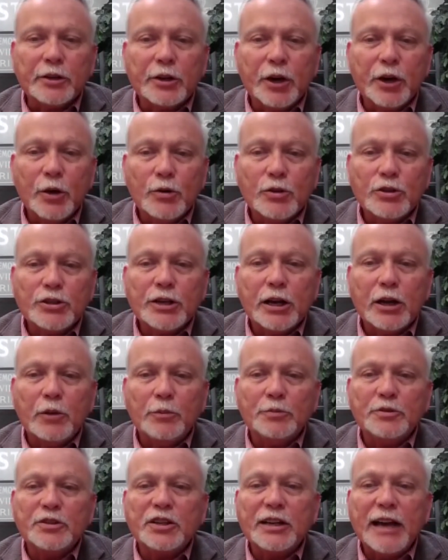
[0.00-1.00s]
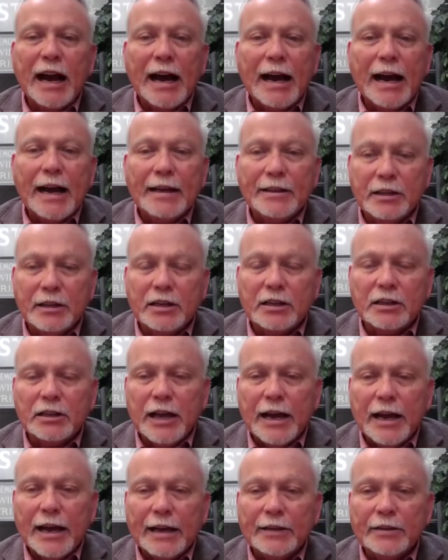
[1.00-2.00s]
but that the coach helps
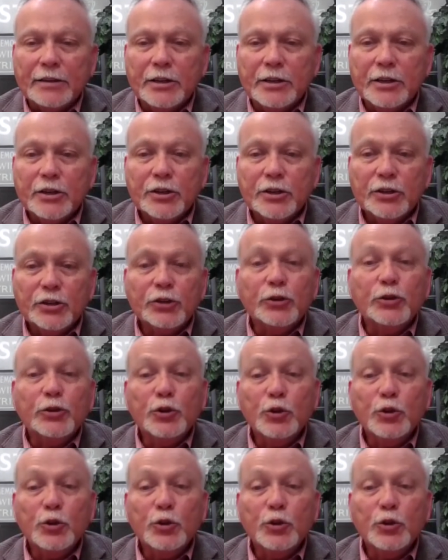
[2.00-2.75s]
guide the client